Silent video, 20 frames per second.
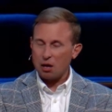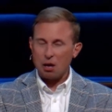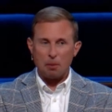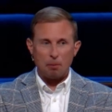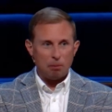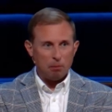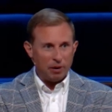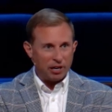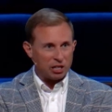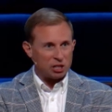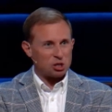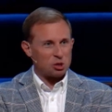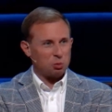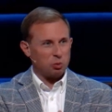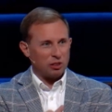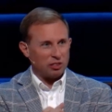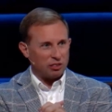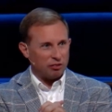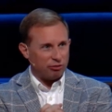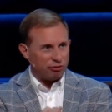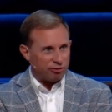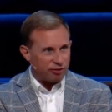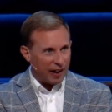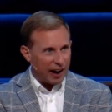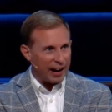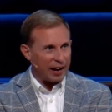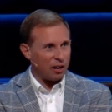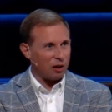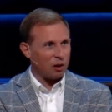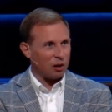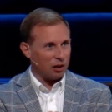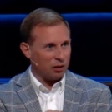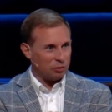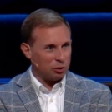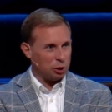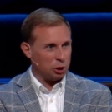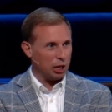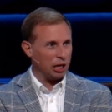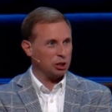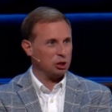mixed with the fire of
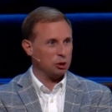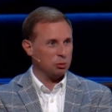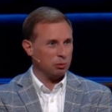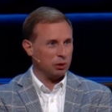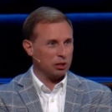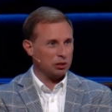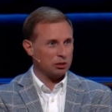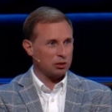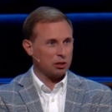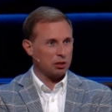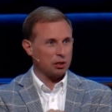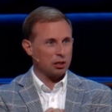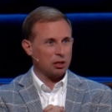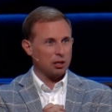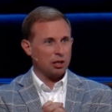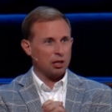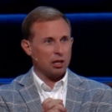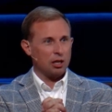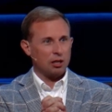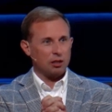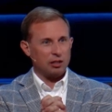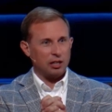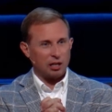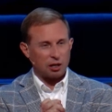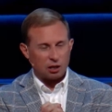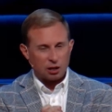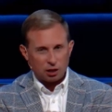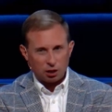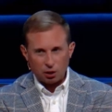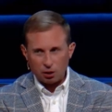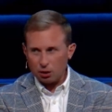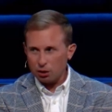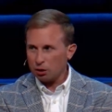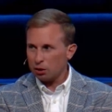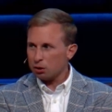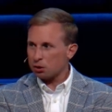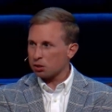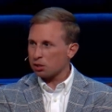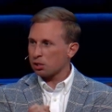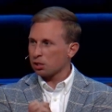judgment that
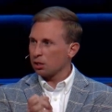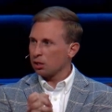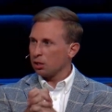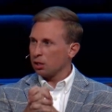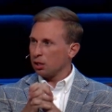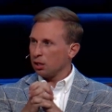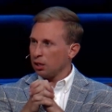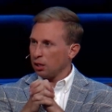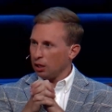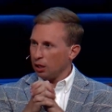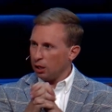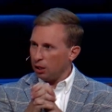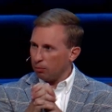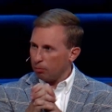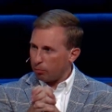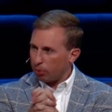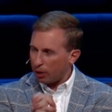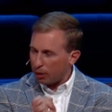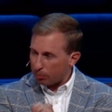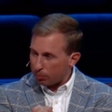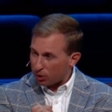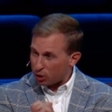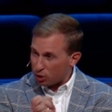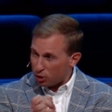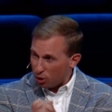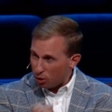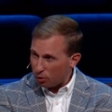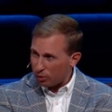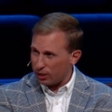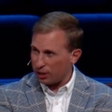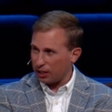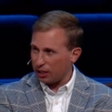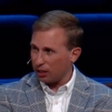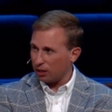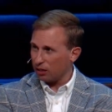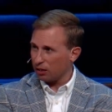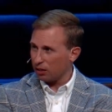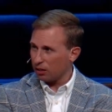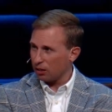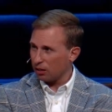occurs in
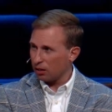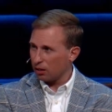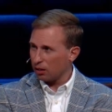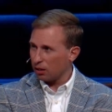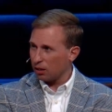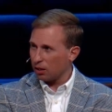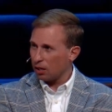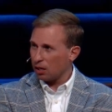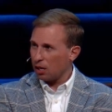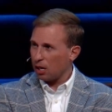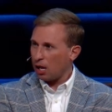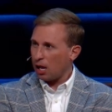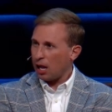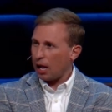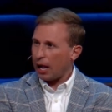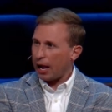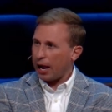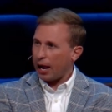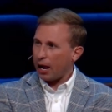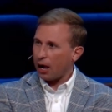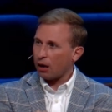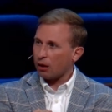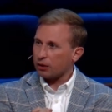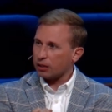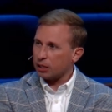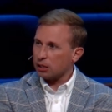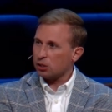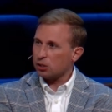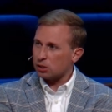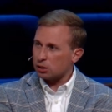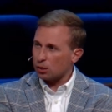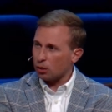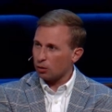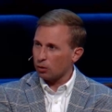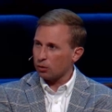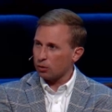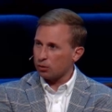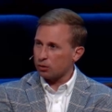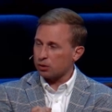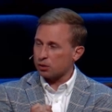perpetuity. How these
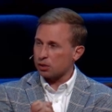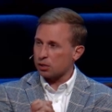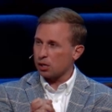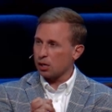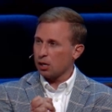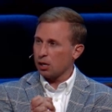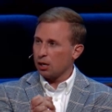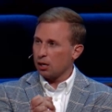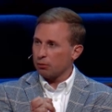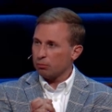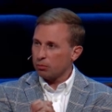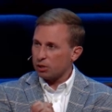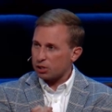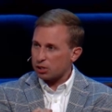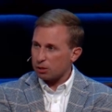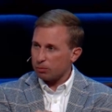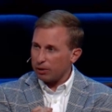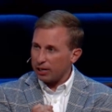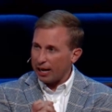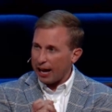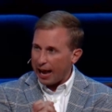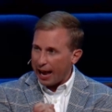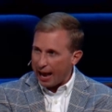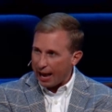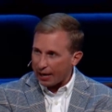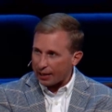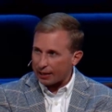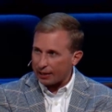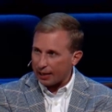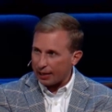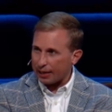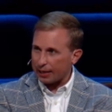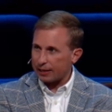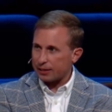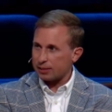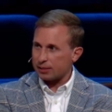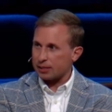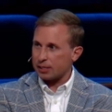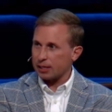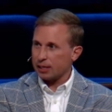souls must have been
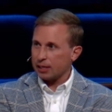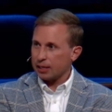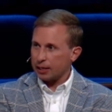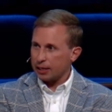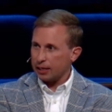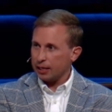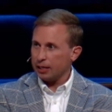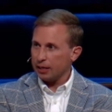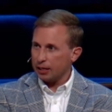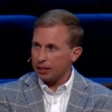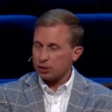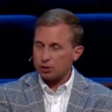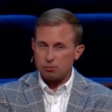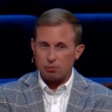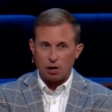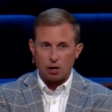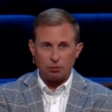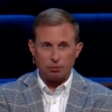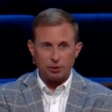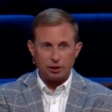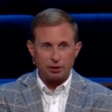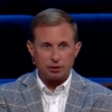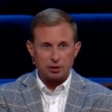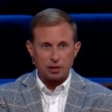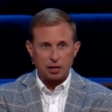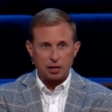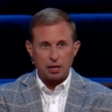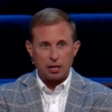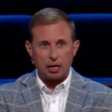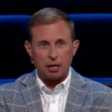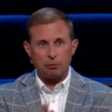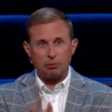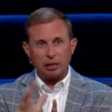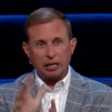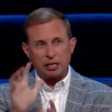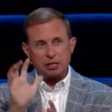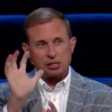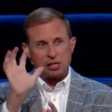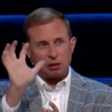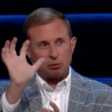agonized in this moment
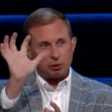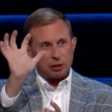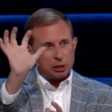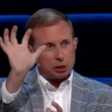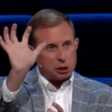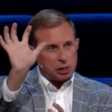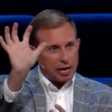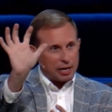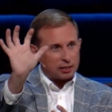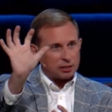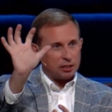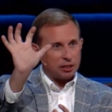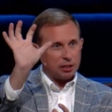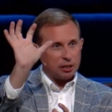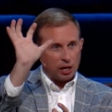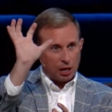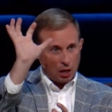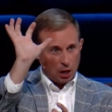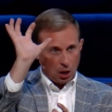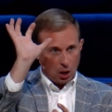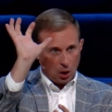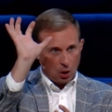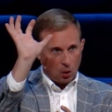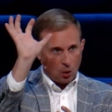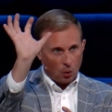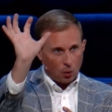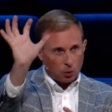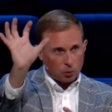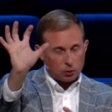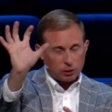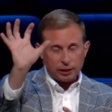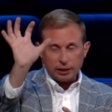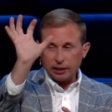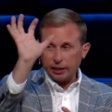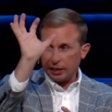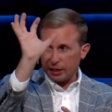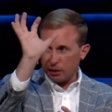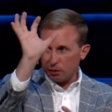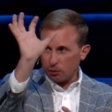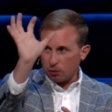because they rejected
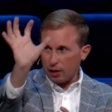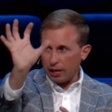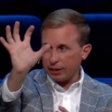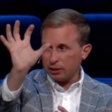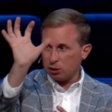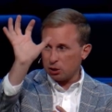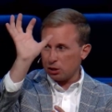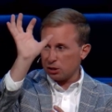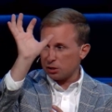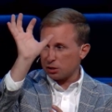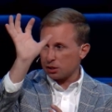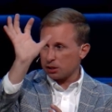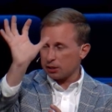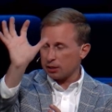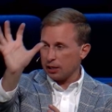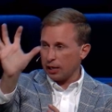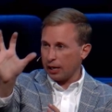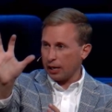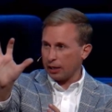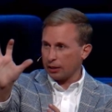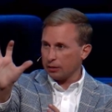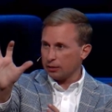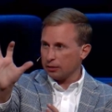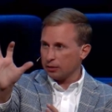holy and righteous God.